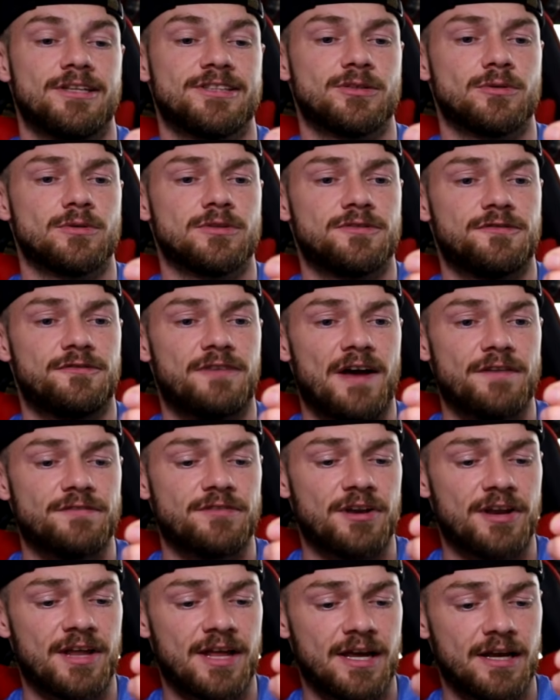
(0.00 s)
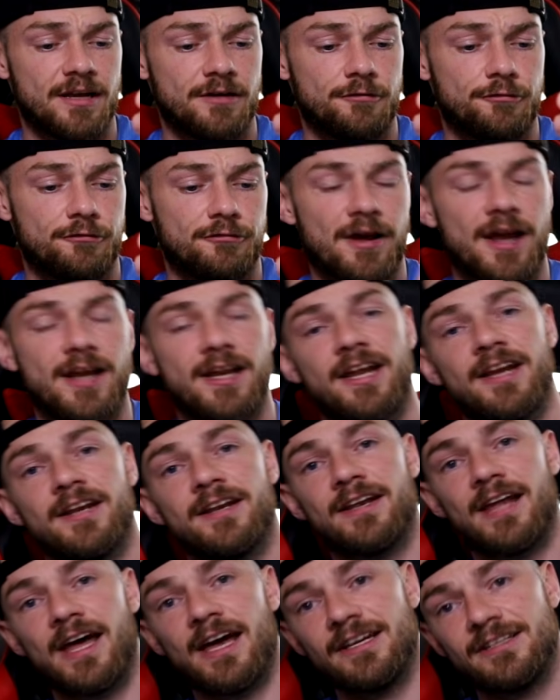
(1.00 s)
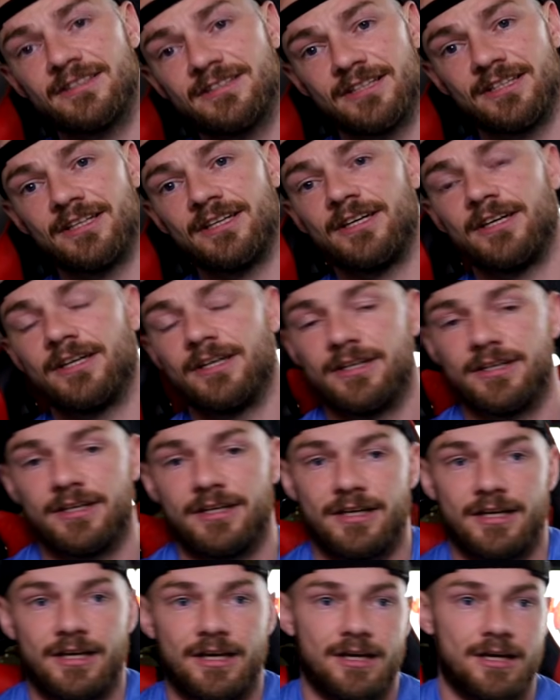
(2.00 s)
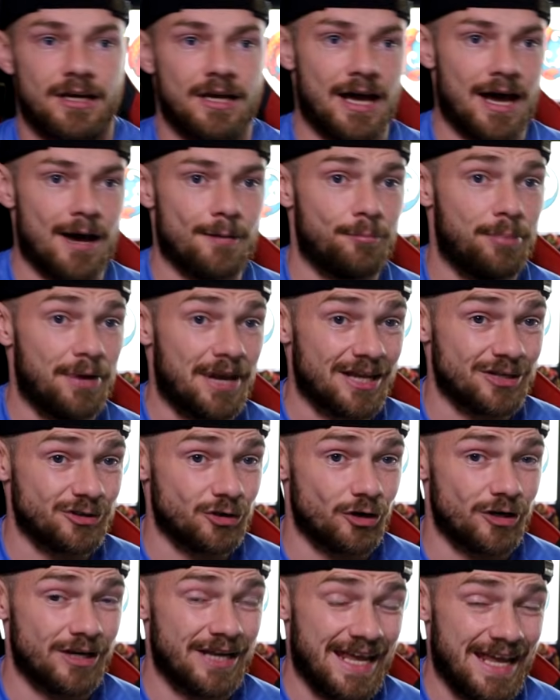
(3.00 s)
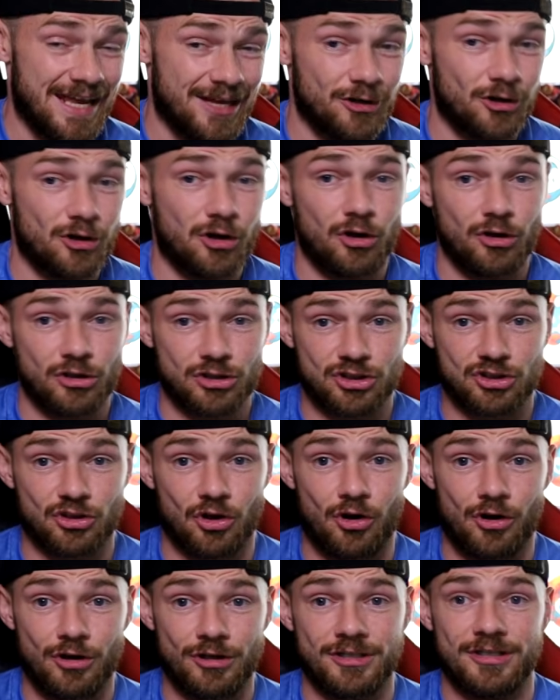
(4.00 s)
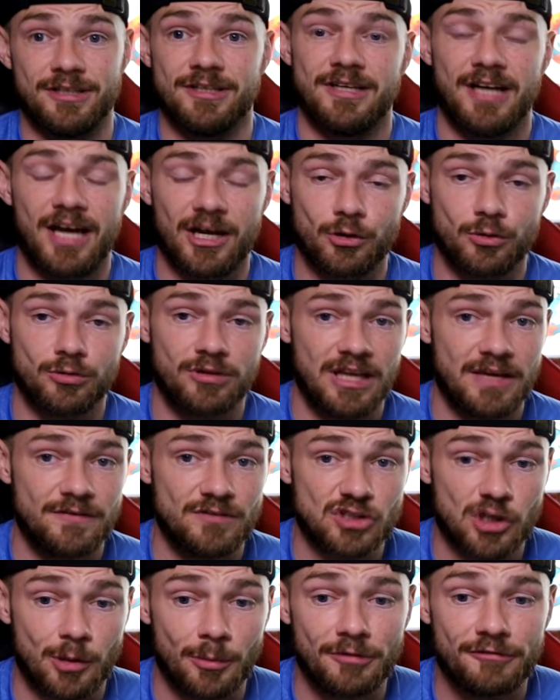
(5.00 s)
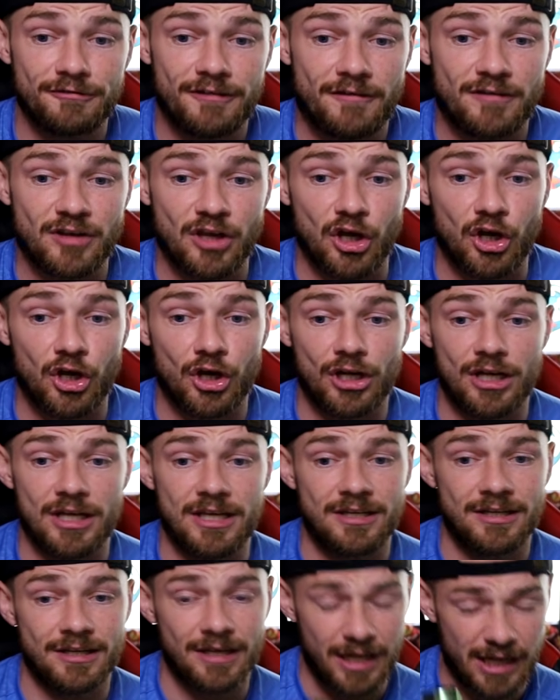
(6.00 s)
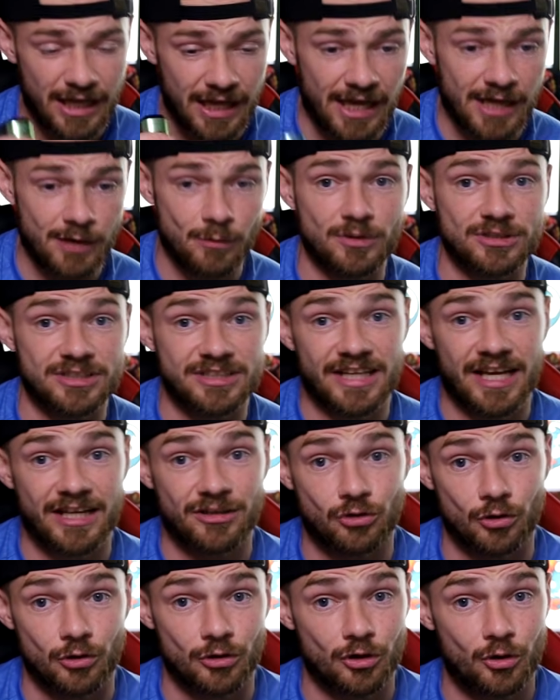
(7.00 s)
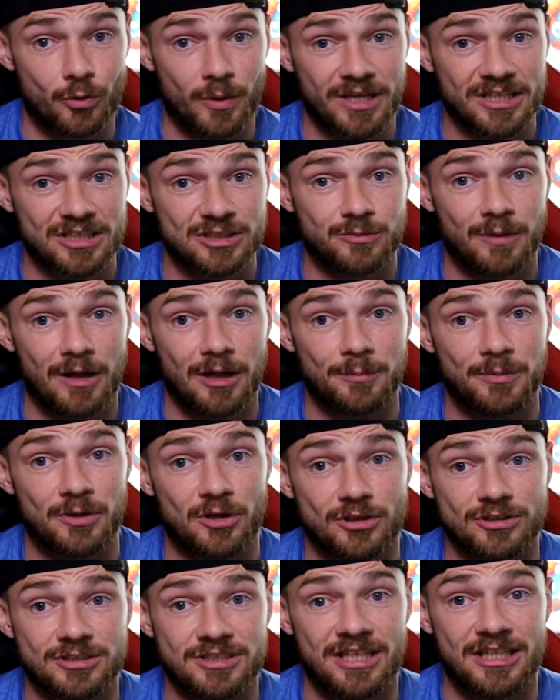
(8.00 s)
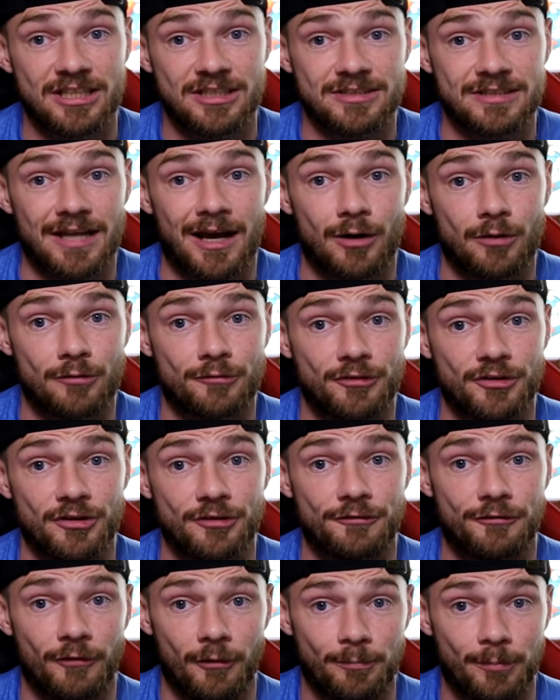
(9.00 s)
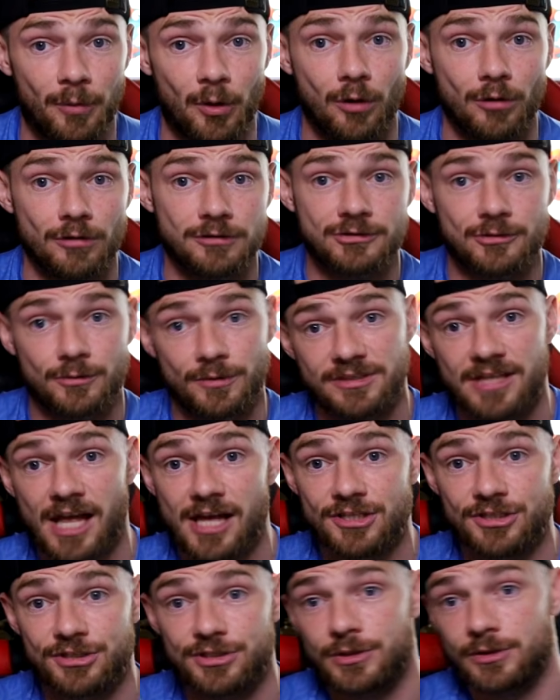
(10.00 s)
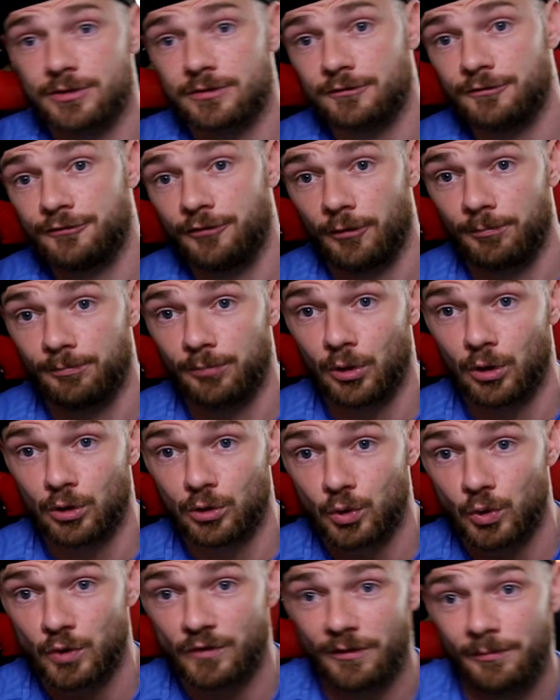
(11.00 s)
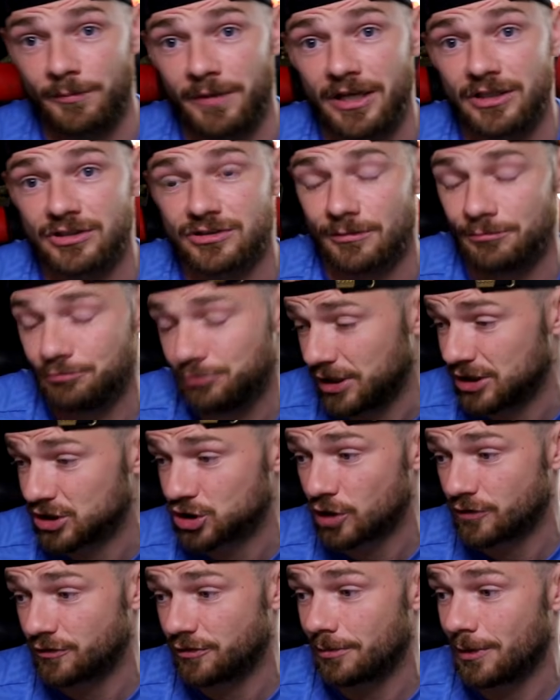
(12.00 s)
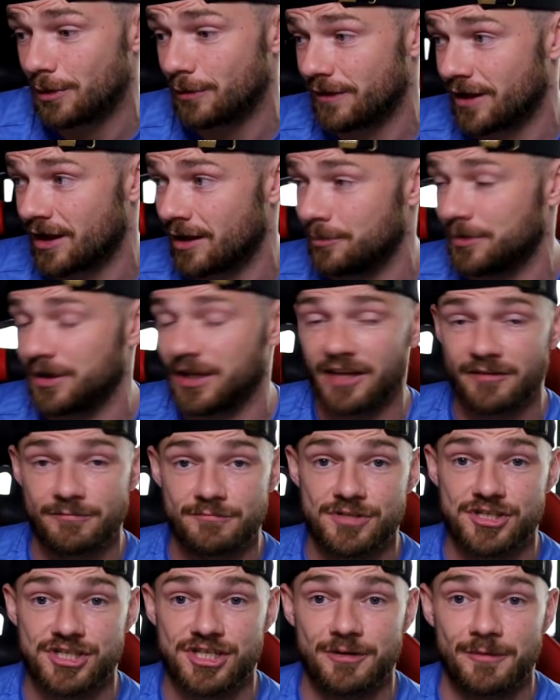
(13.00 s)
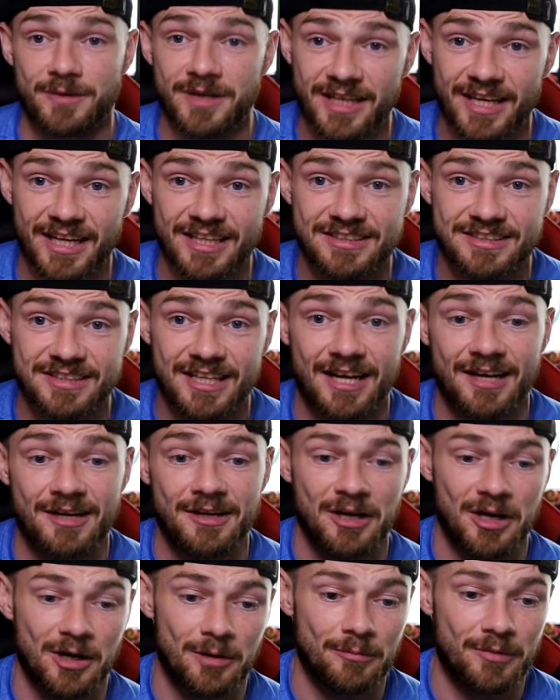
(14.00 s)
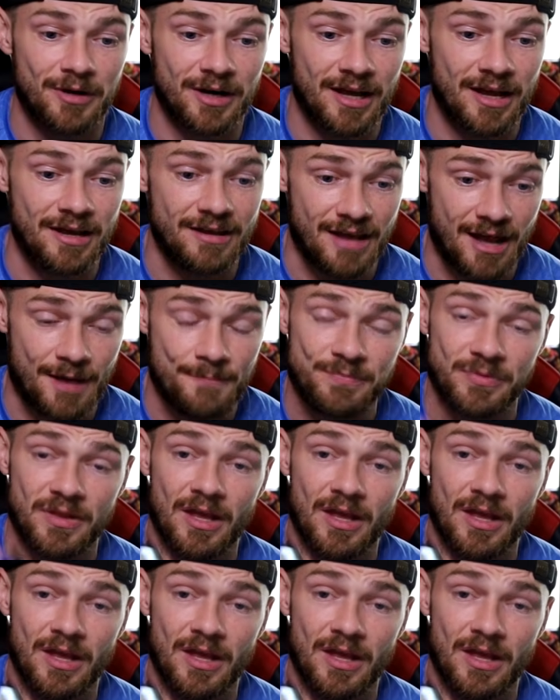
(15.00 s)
So it's 5 to 9 Friday night. I'm planning on 8 o'clock start. I know Davey's coming very early. He wants to get done quick as well because he's out for the football. So he's actually choosing football over me. So I'm pissed off about that. I'm going to give him shit when he gets here. But yeah,